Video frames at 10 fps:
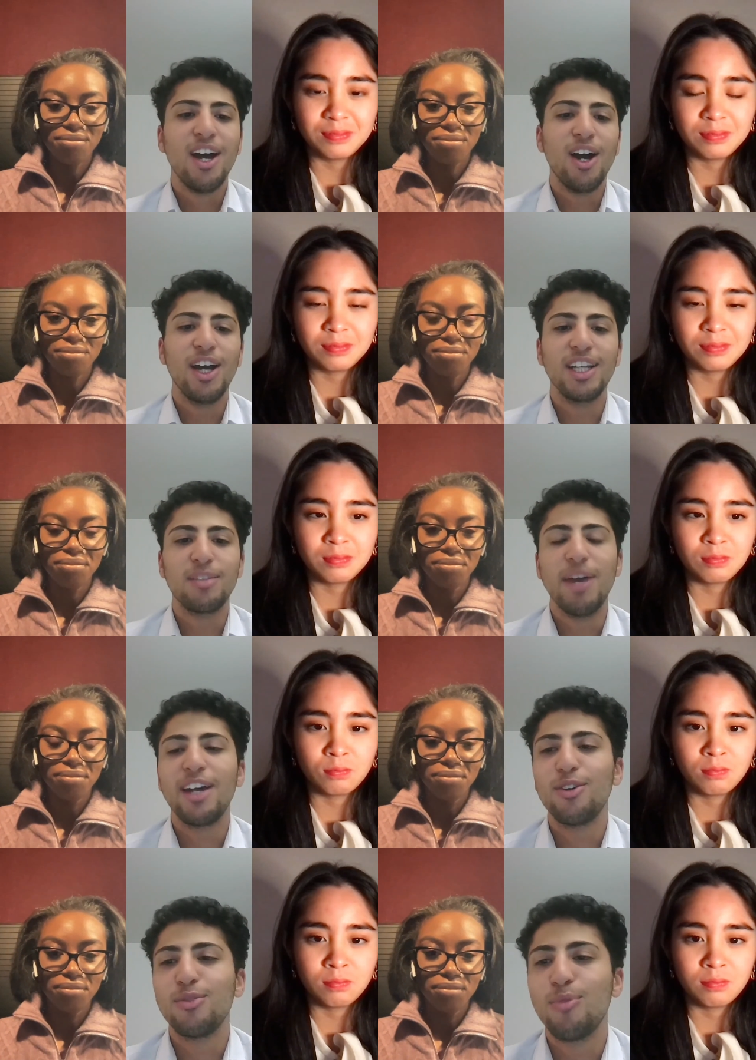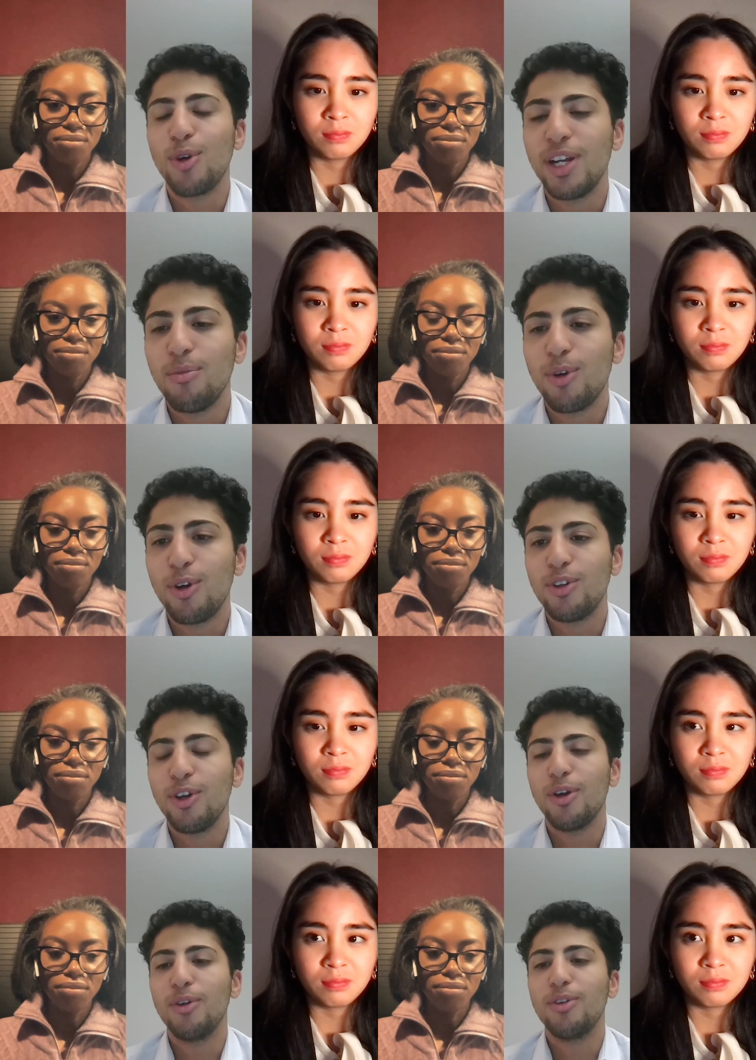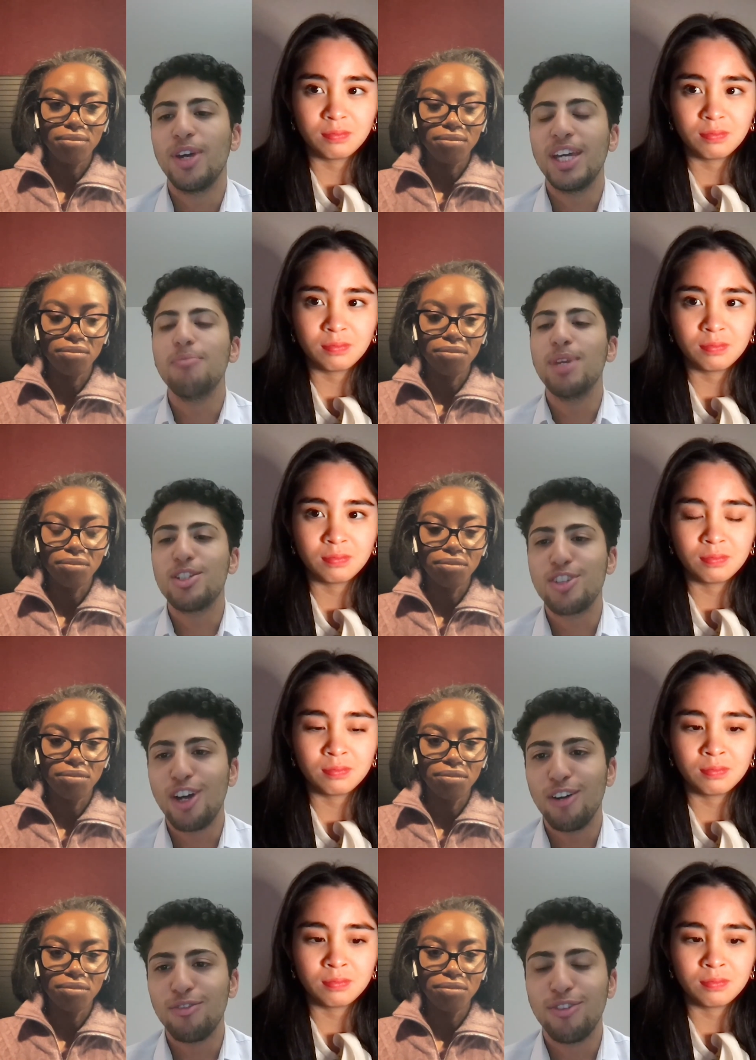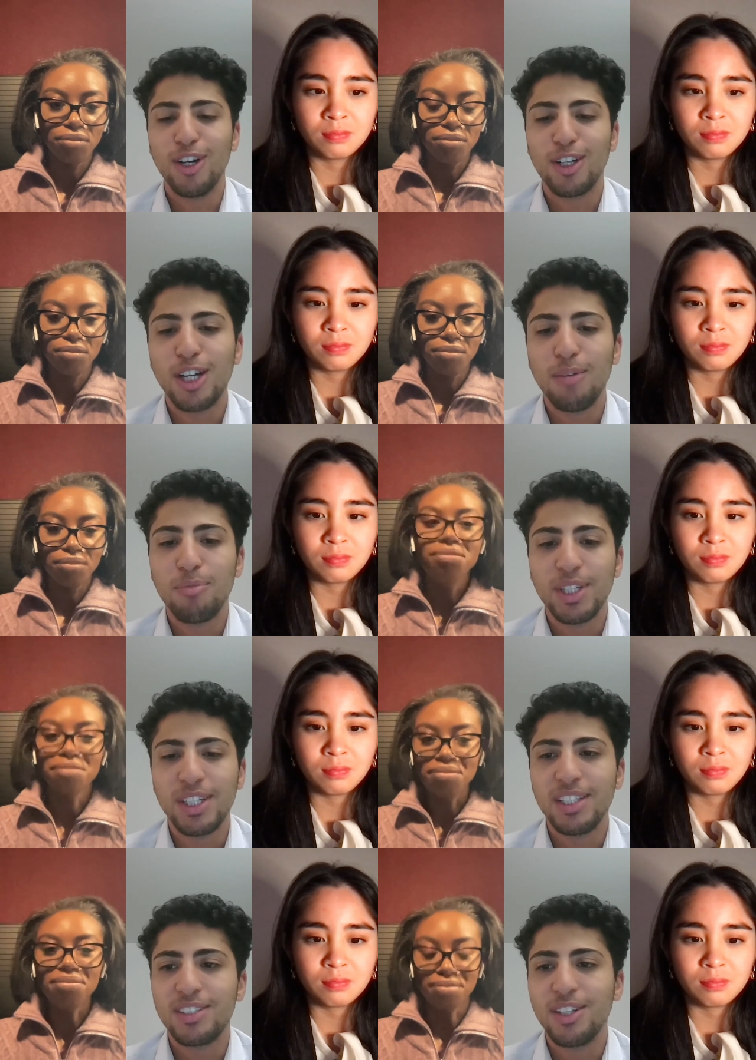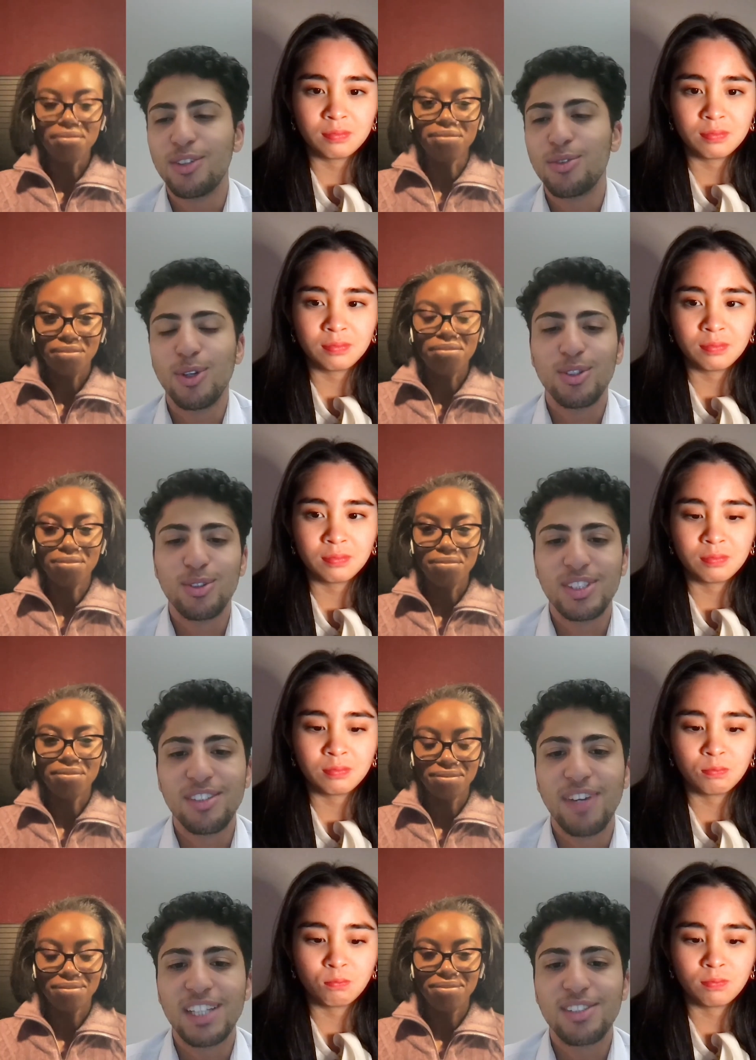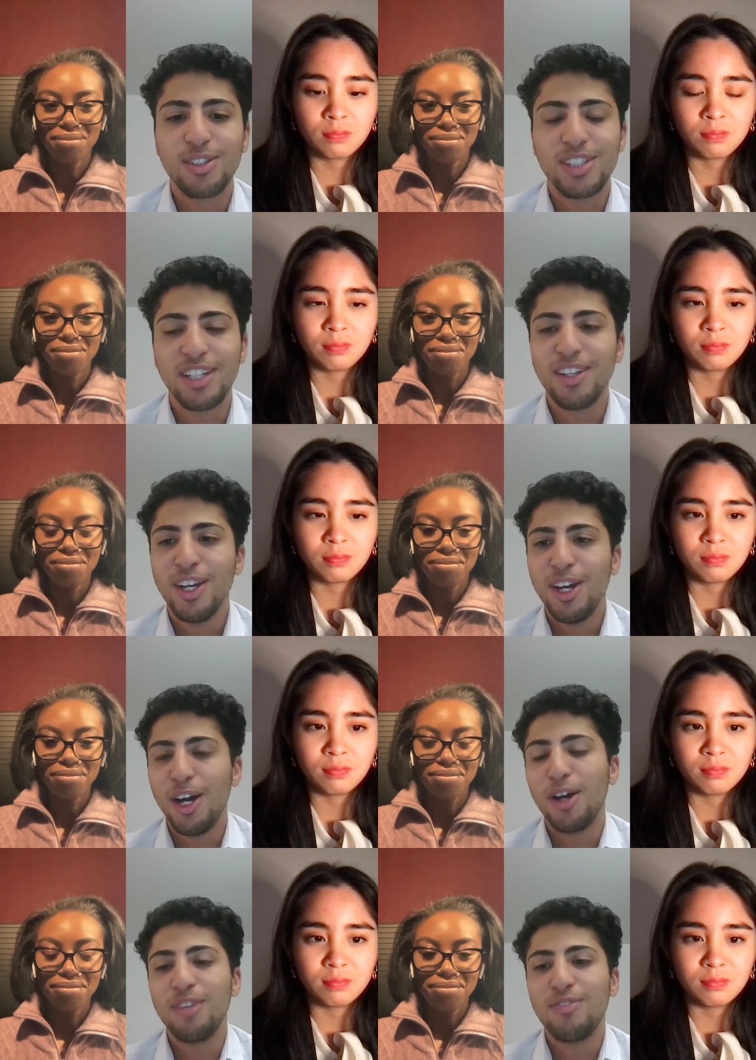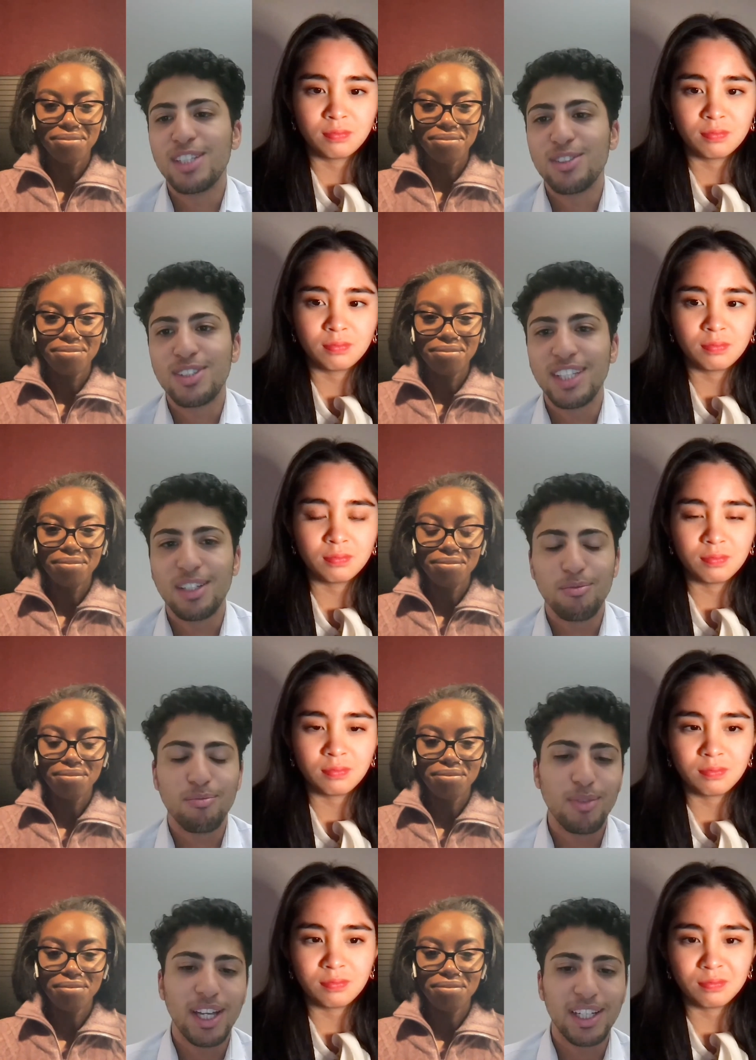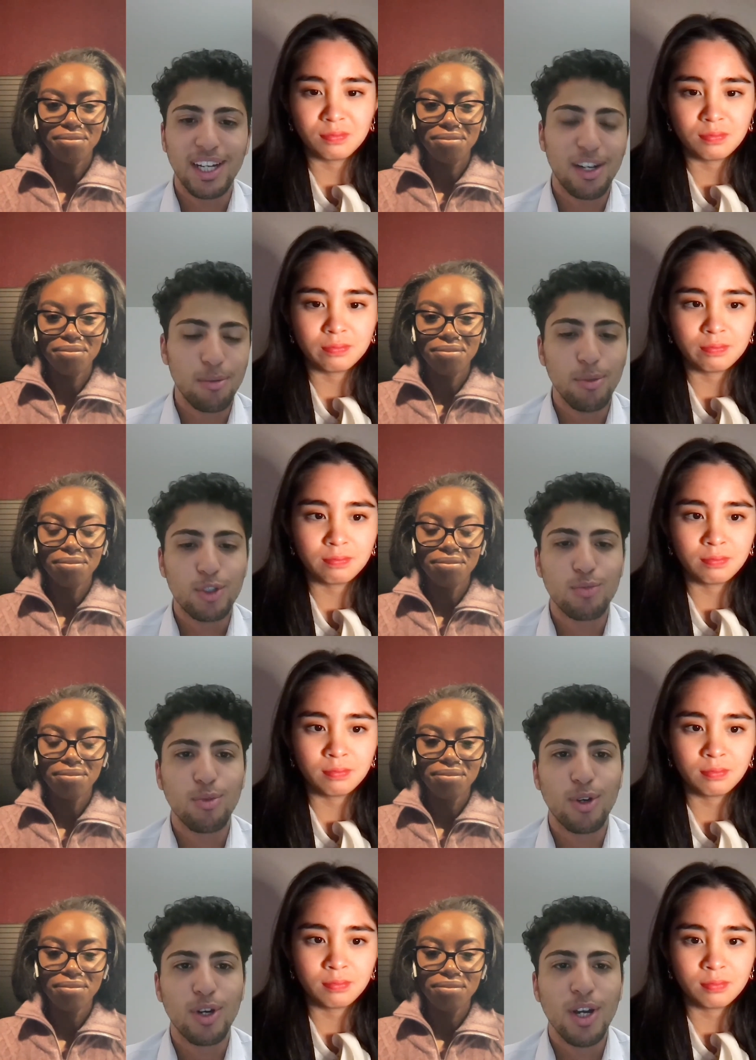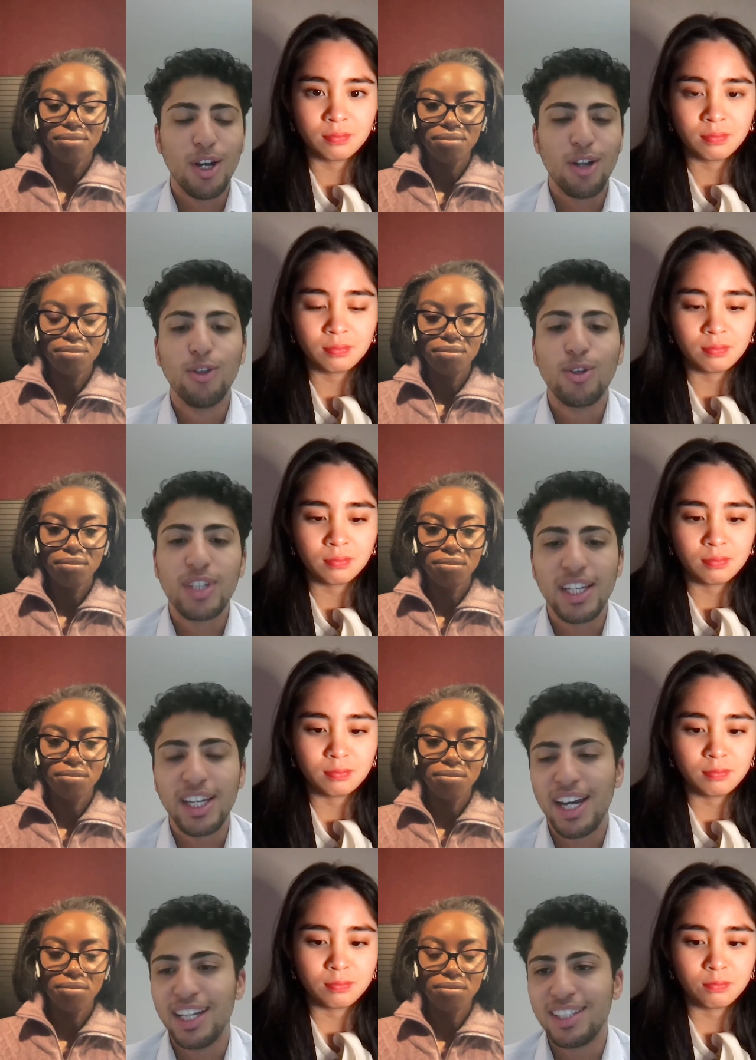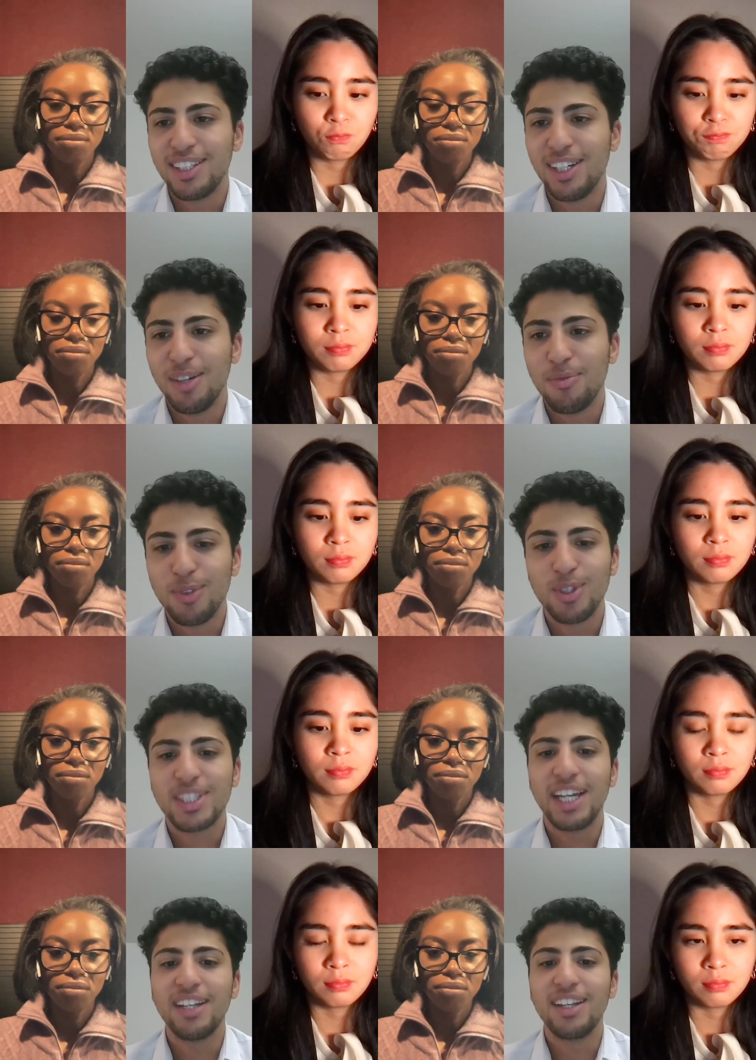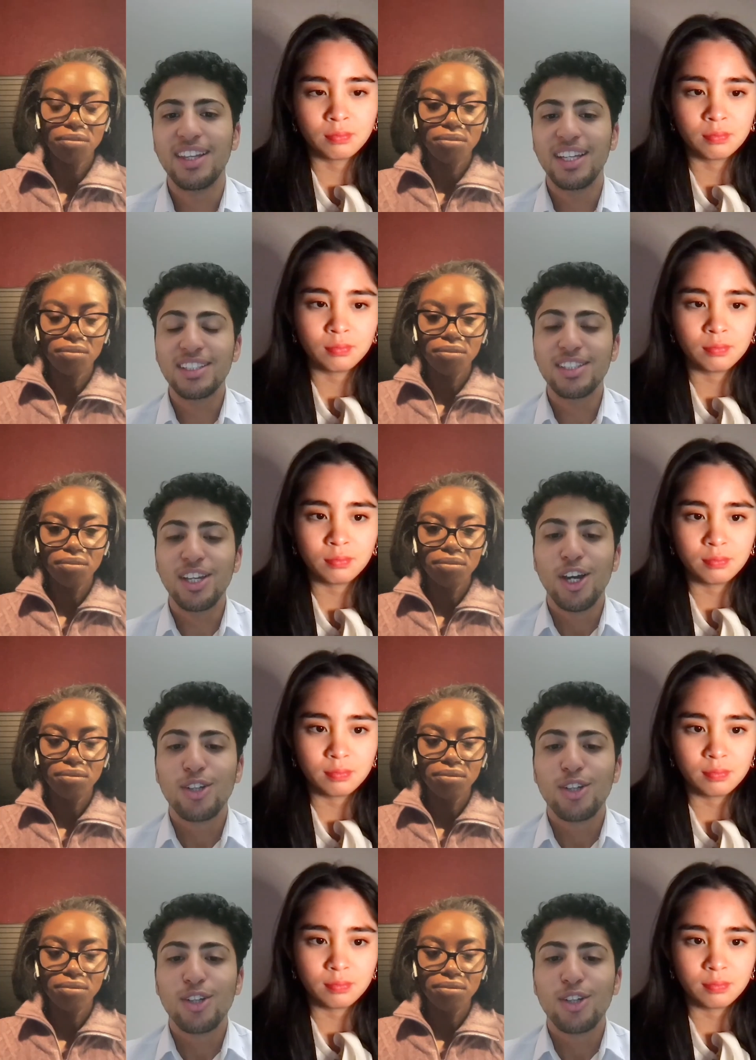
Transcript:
Speaker 1: uh, it matters more and more the, the image of uh, companies uh, towards those investors, and uh, investors take, like are much more looking at uh, those kind of things.